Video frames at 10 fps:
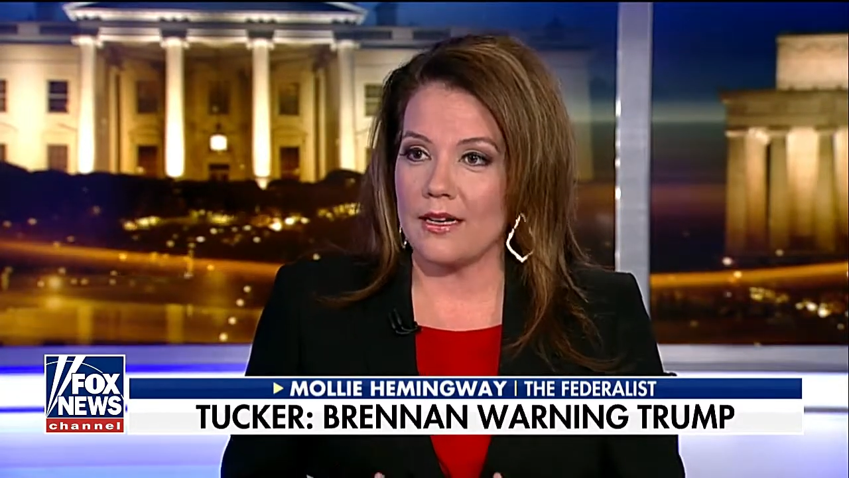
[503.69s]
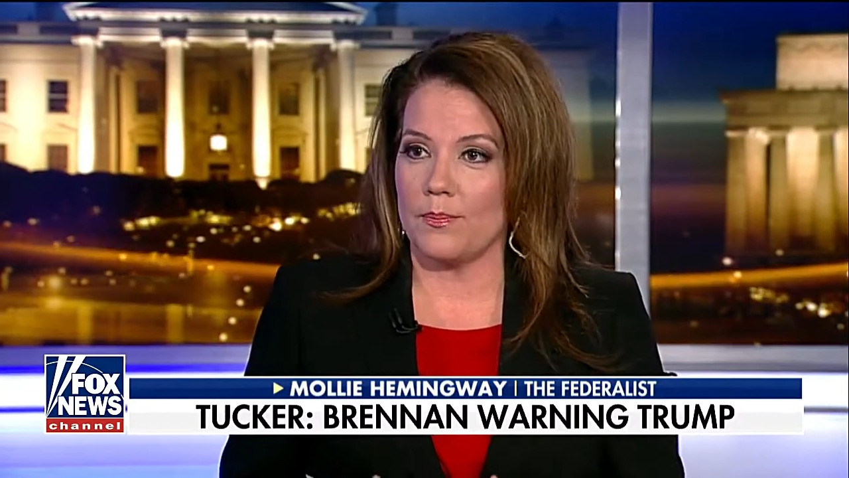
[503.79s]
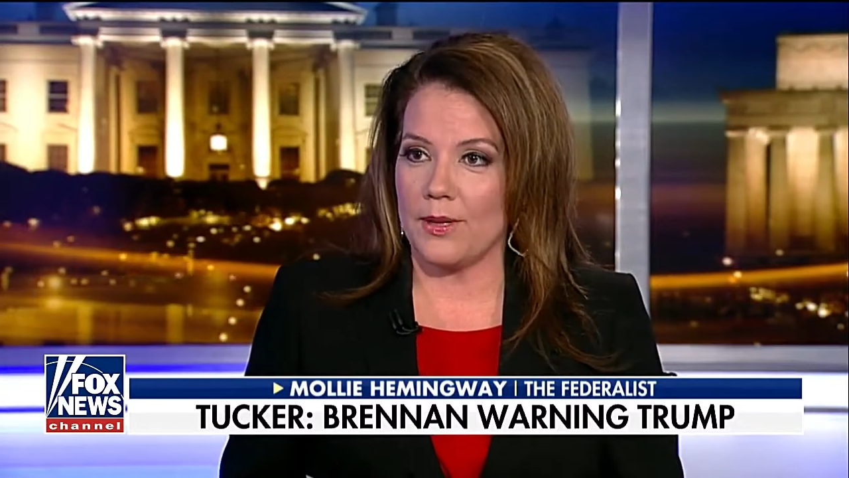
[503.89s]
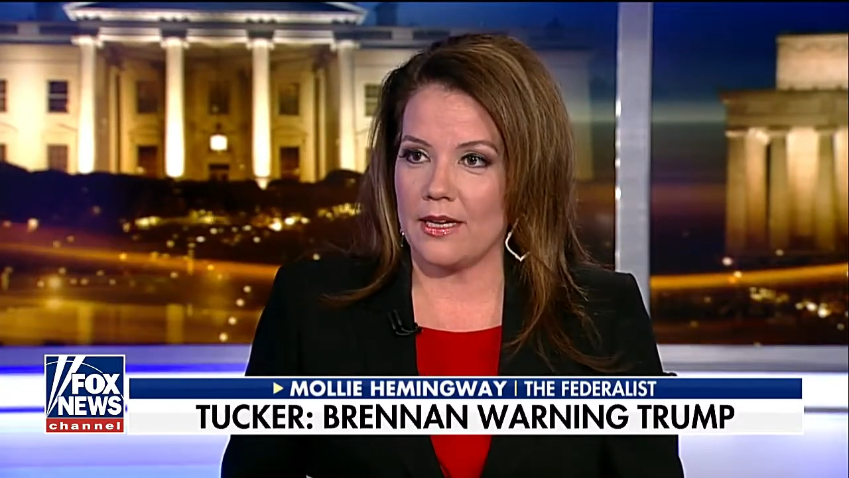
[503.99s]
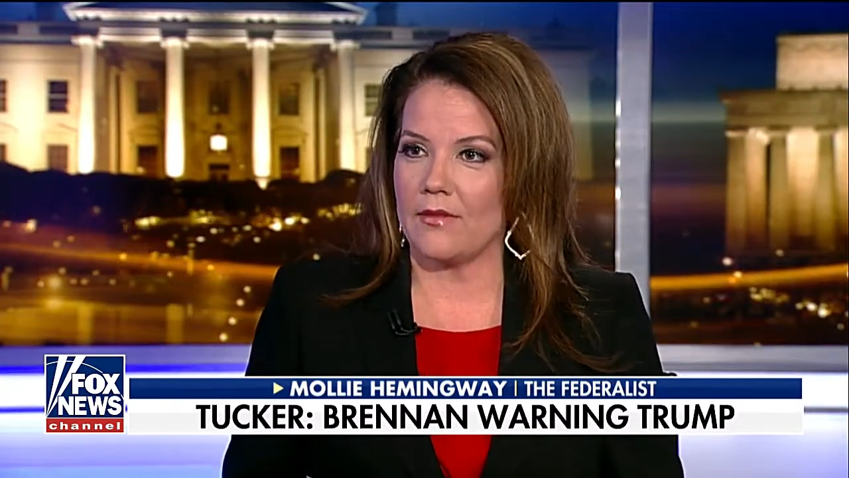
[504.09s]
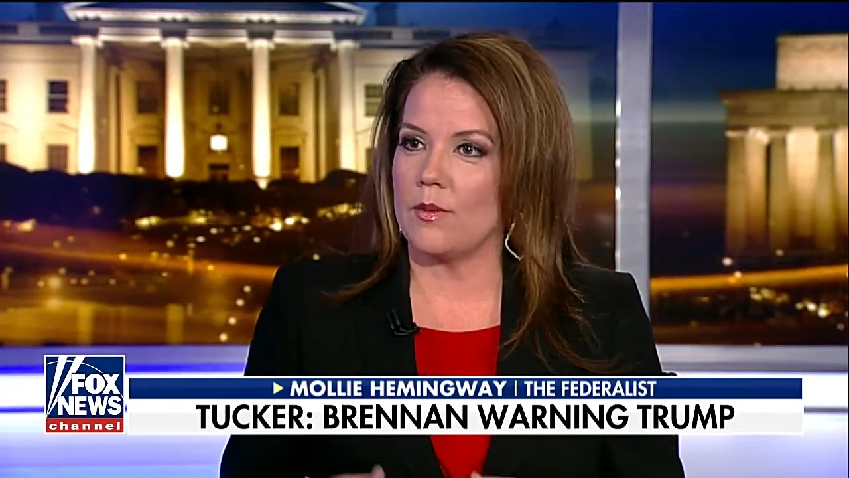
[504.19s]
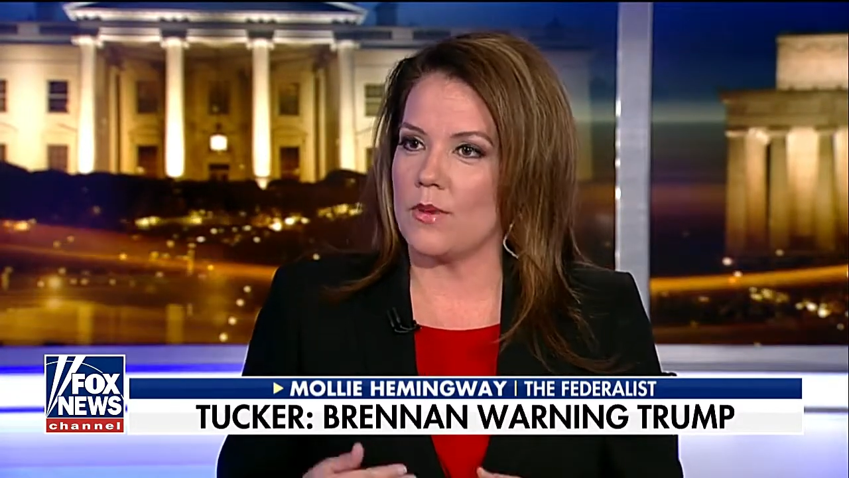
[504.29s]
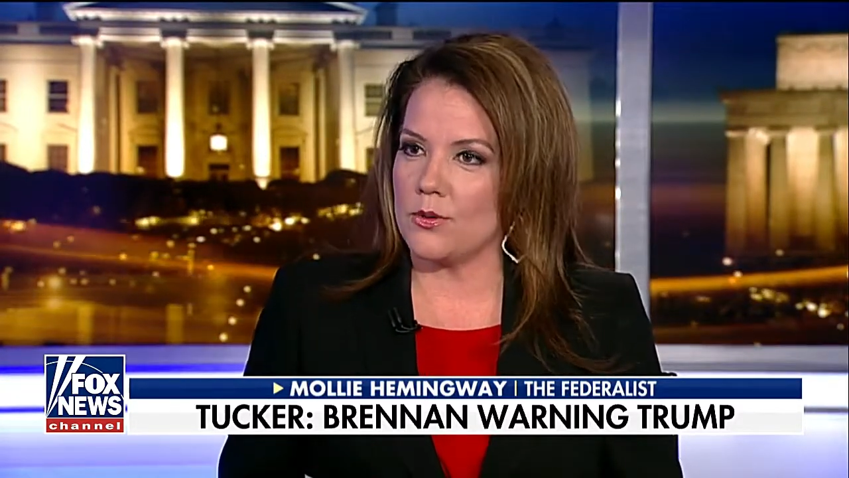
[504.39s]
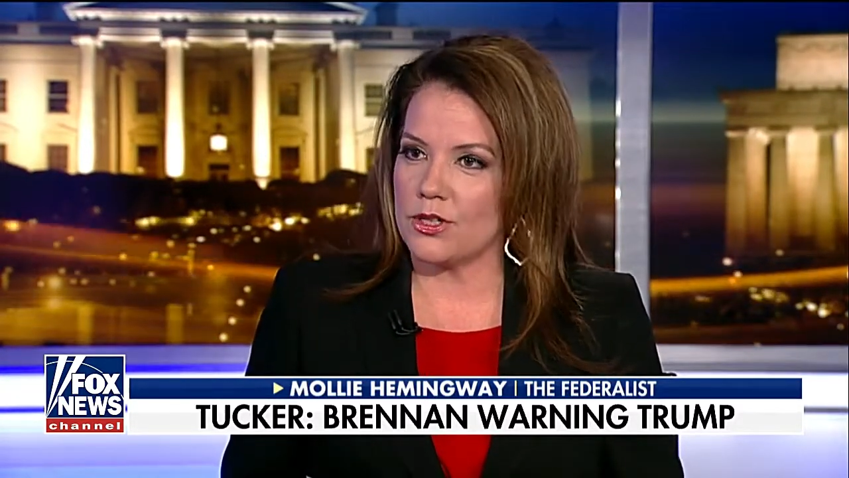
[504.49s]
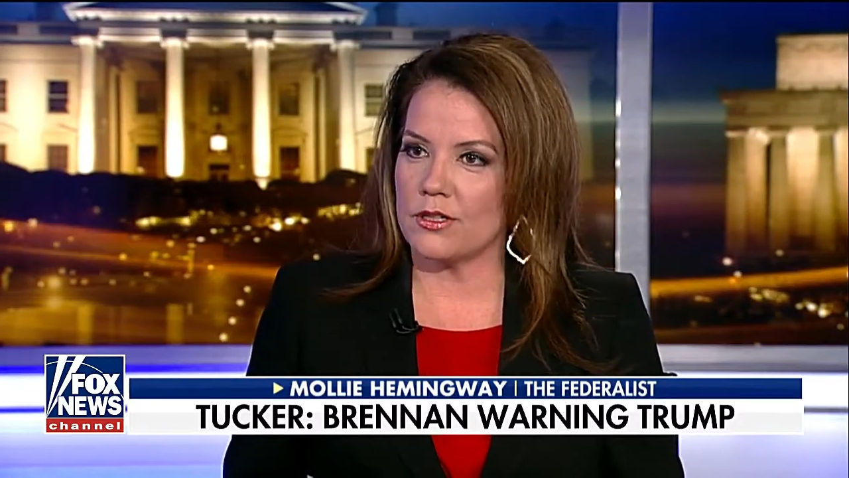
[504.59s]
a bit of
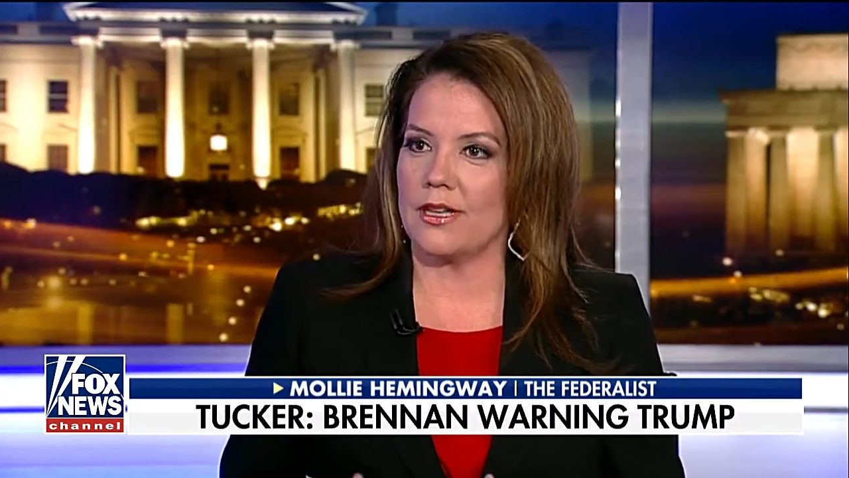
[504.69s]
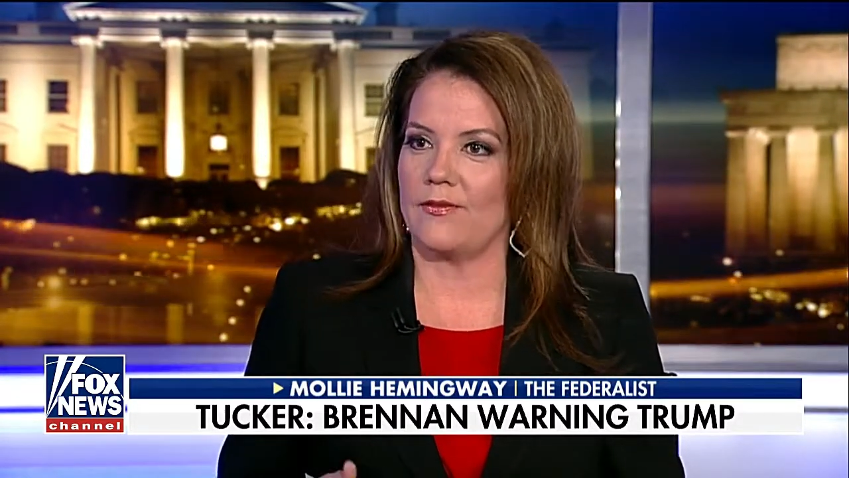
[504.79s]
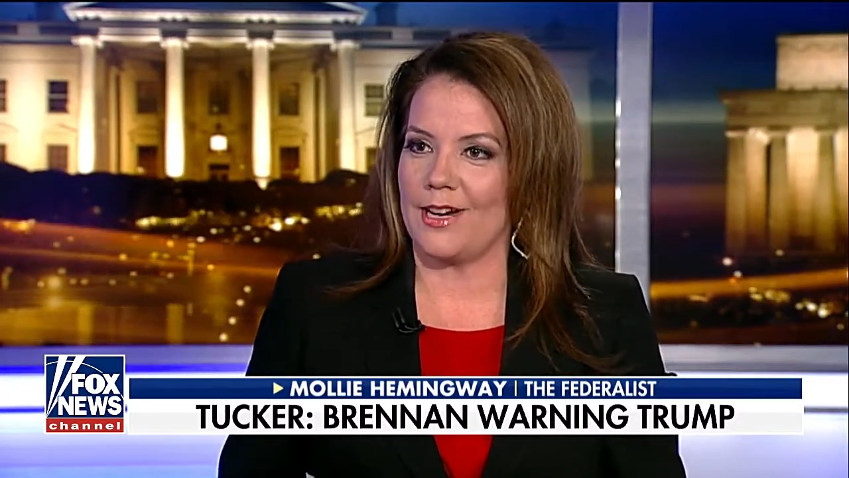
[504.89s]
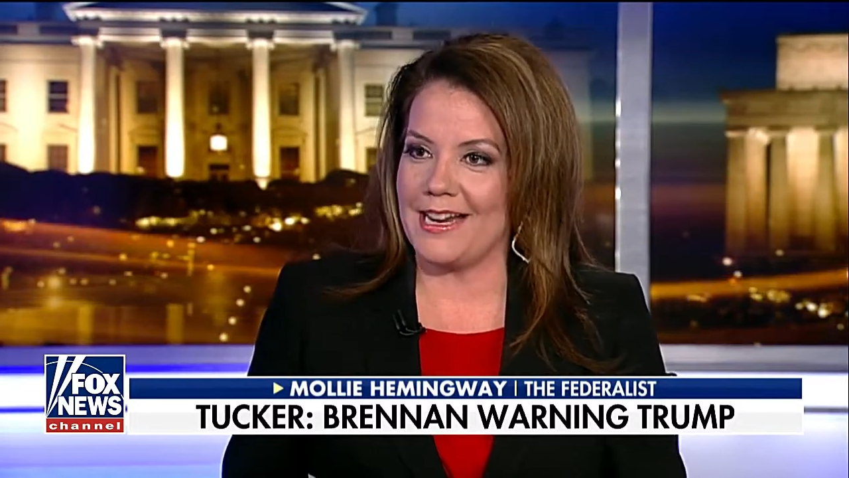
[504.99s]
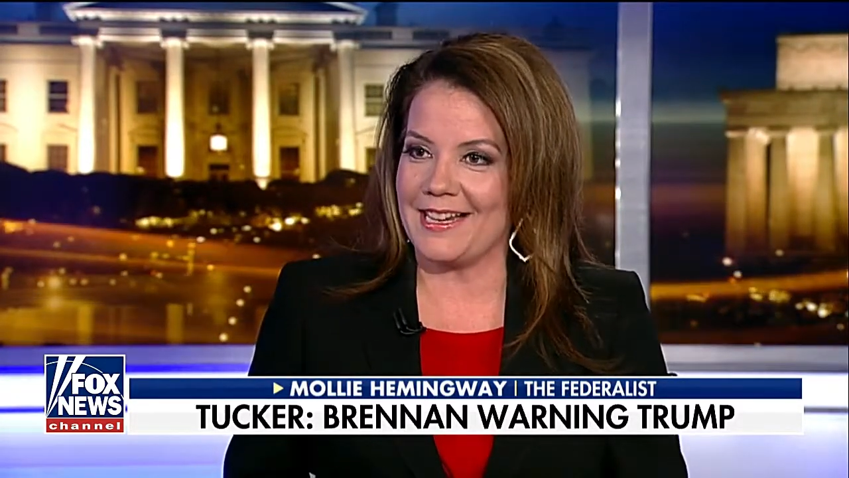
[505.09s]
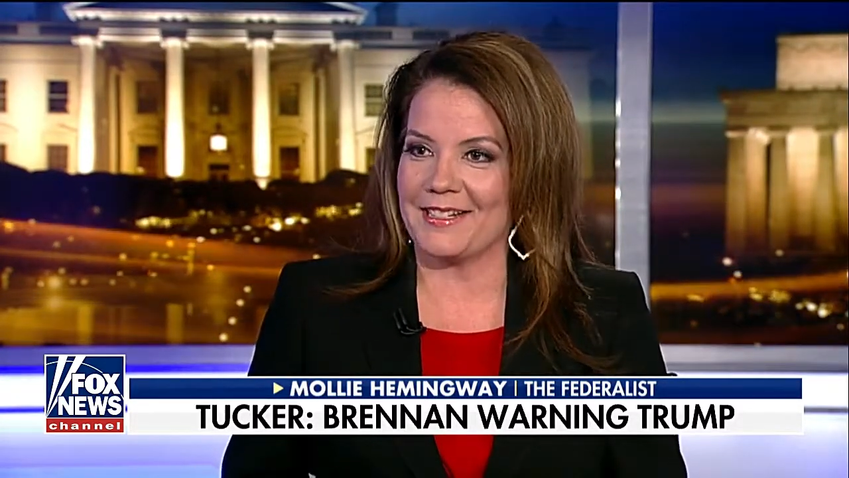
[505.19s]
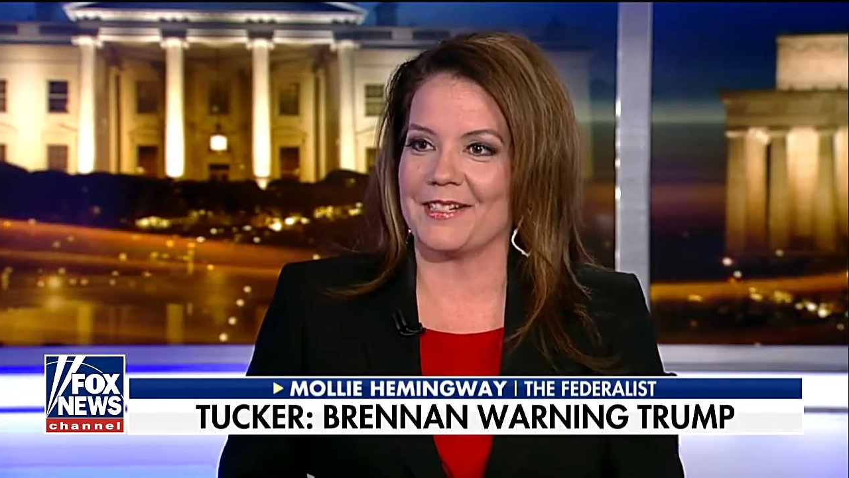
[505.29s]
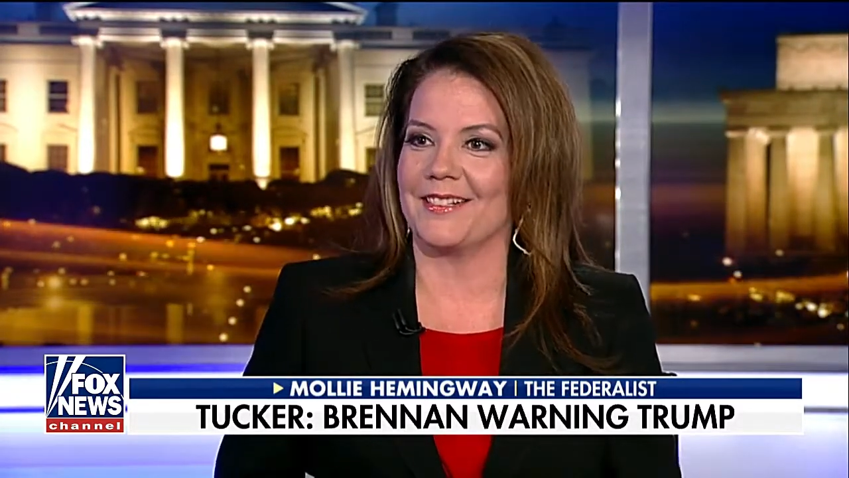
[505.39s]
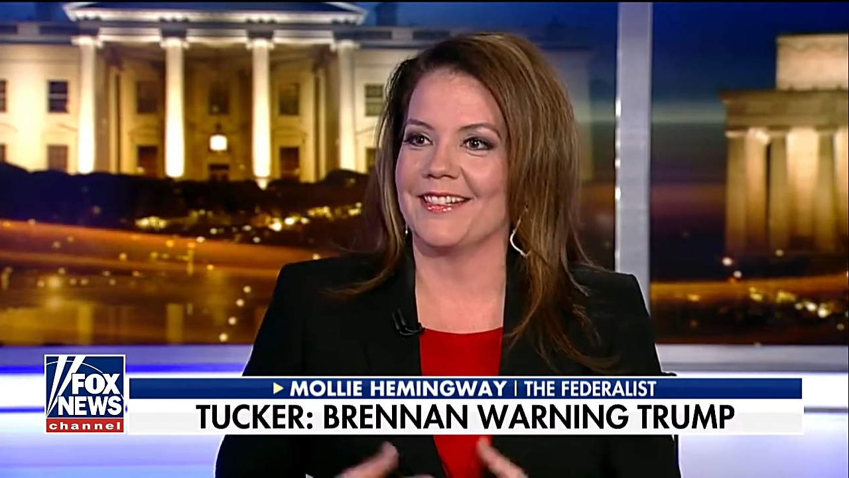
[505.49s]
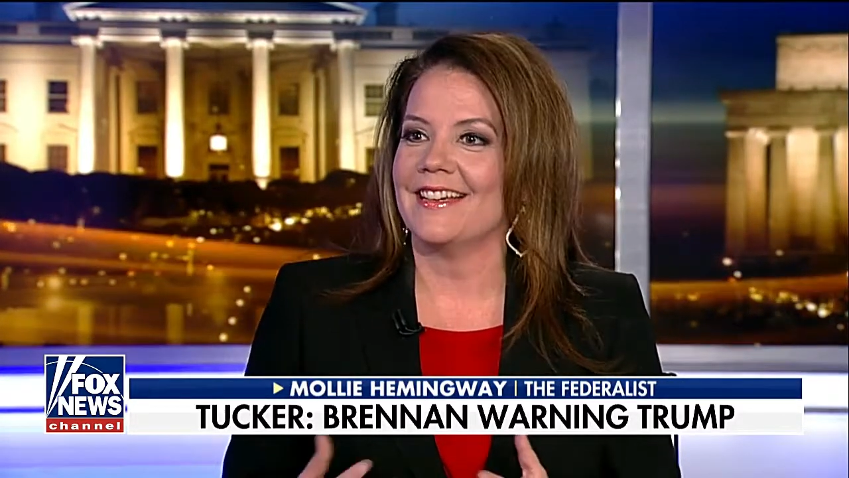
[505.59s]
emotional and
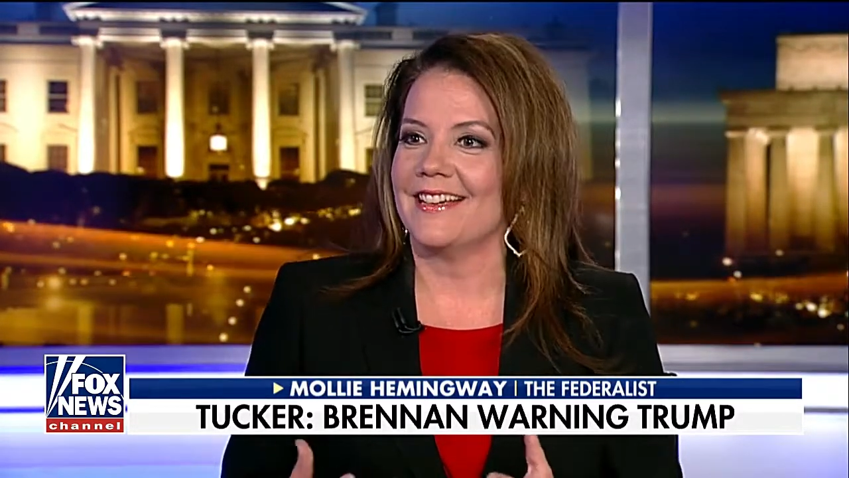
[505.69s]
financial